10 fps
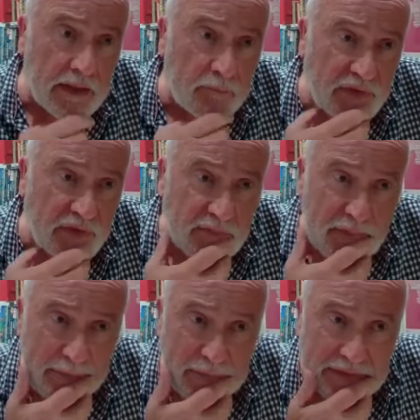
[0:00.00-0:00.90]
And one of the
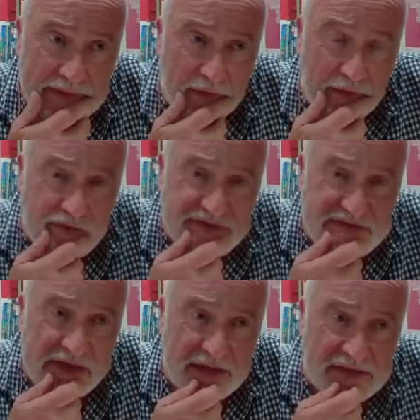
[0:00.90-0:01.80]
people that he argues
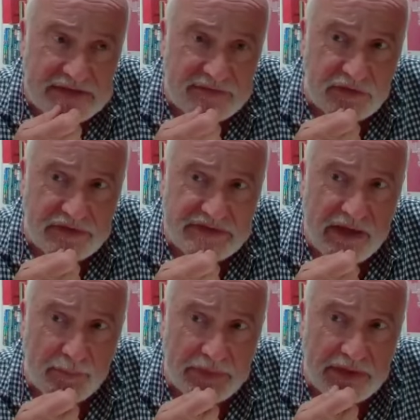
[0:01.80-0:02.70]
against, for
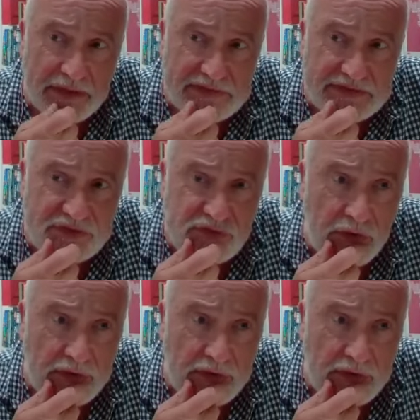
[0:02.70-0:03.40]
example, is,